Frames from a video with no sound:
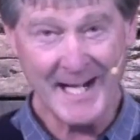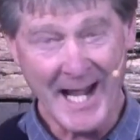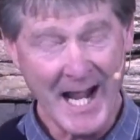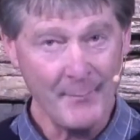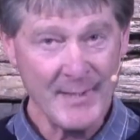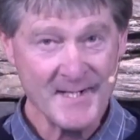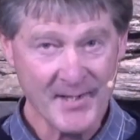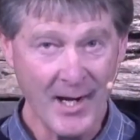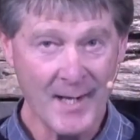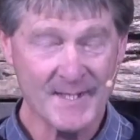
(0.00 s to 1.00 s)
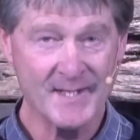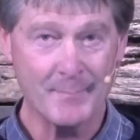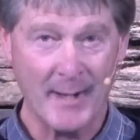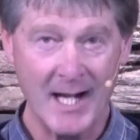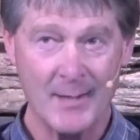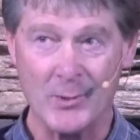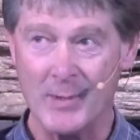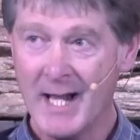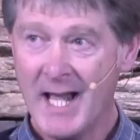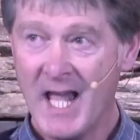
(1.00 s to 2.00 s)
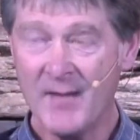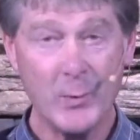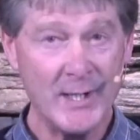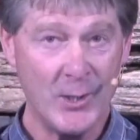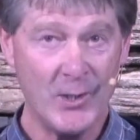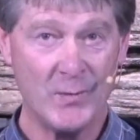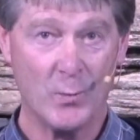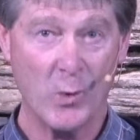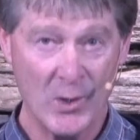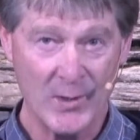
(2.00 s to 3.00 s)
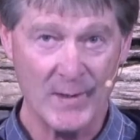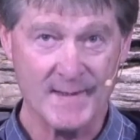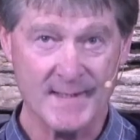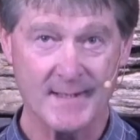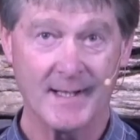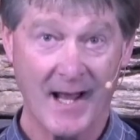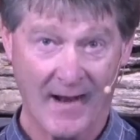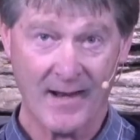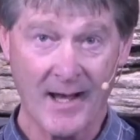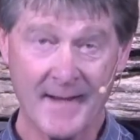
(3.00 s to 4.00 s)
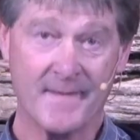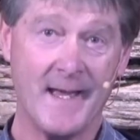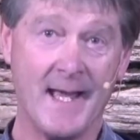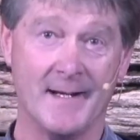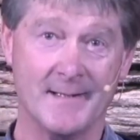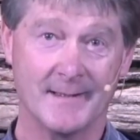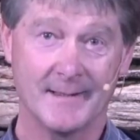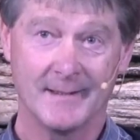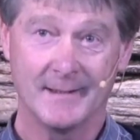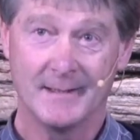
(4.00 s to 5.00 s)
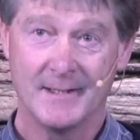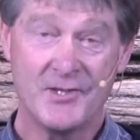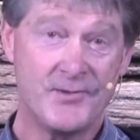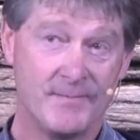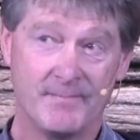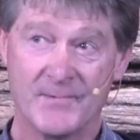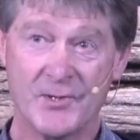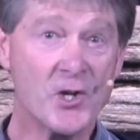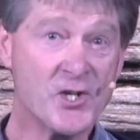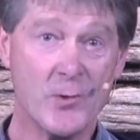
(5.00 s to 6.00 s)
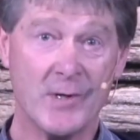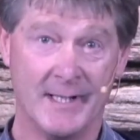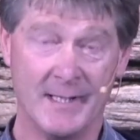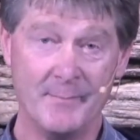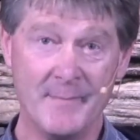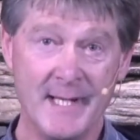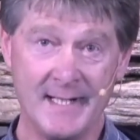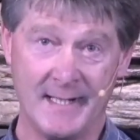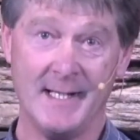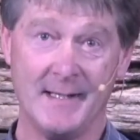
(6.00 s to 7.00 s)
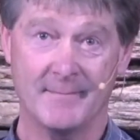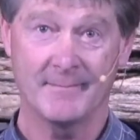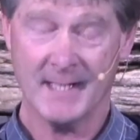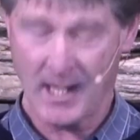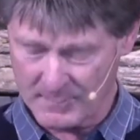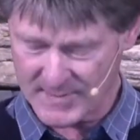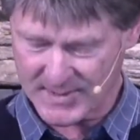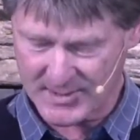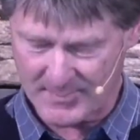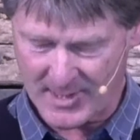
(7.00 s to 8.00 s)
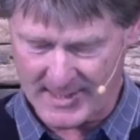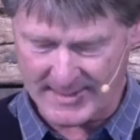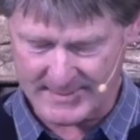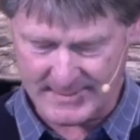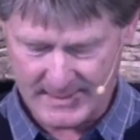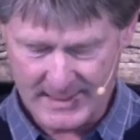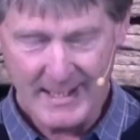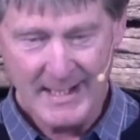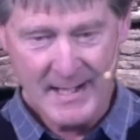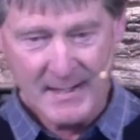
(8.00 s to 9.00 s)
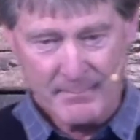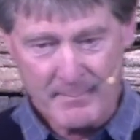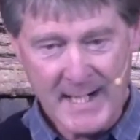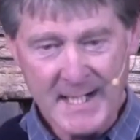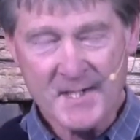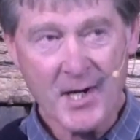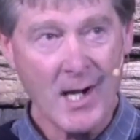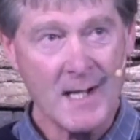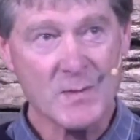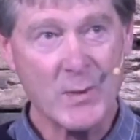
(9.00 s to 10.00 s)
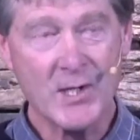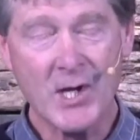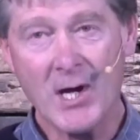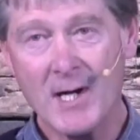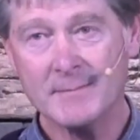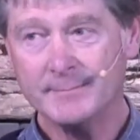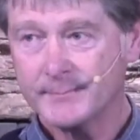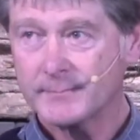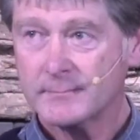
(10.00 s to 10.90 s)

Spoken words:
Now, how many times in the Bible have we heard words like that? Joshua immediately comes to mind. Many times where God